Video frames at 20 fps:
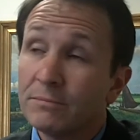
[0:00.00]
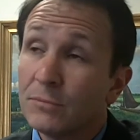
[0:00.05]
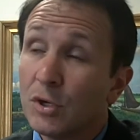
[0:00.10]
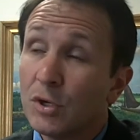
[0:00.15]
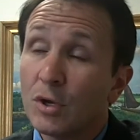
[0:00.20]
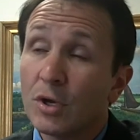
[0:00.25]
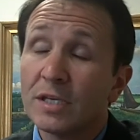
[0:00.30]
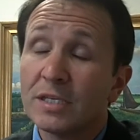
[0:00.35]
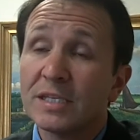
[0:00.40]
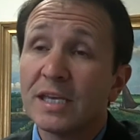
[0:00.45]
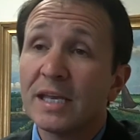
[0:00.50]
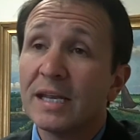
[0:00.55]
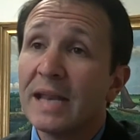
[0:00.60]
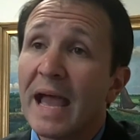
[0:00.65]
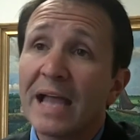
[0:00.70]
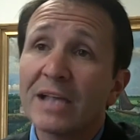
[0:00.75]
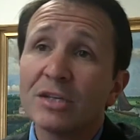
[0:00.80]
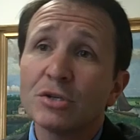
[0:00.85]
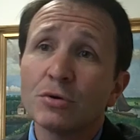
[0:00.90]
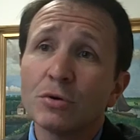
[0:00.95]
you could say
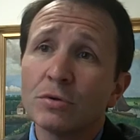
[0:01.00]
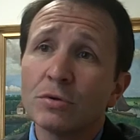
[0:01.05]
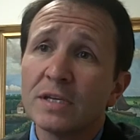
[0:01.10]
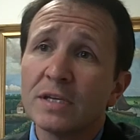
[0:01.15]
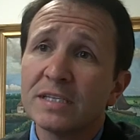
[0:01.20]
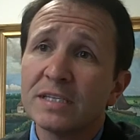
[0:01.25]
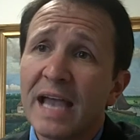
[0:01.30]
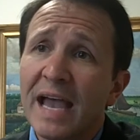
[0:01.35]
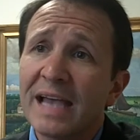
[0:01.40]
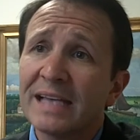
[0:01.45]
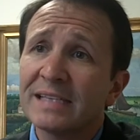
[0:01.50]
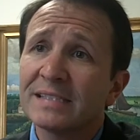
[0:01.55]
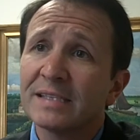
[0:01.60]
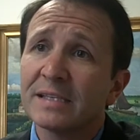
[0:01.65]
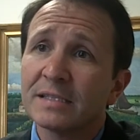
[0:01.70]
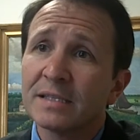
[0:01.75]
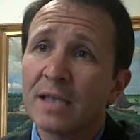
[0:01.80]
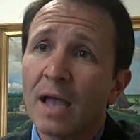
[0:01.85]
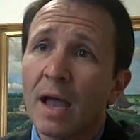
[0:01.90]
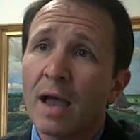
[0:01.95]
natural
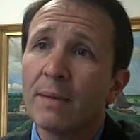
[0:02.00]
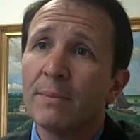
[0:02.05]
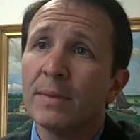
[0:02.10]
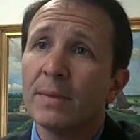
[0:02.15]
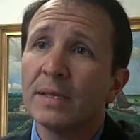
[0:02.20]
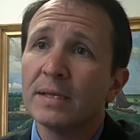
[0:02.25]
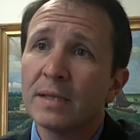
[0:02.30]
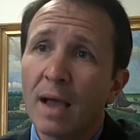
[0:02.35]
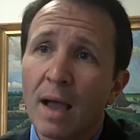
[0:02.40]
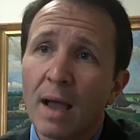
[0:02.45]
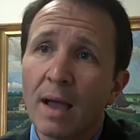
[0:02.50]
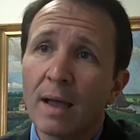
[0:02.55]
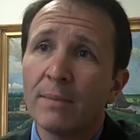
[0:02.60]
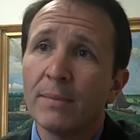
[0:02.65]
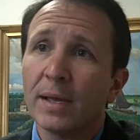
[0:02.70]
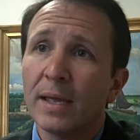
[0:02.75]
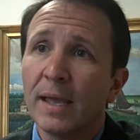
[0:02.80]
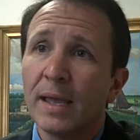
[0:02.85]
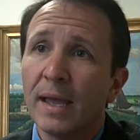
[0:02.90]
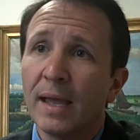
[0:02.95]
disasters time and
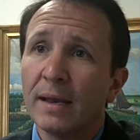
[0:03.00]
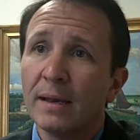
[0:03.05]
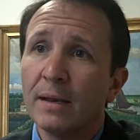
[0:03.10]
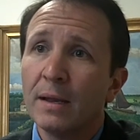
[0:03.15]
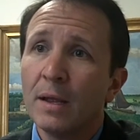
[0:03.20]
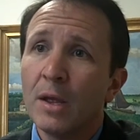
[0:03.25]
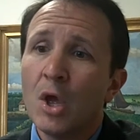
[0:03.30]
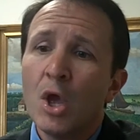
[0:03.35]
time again.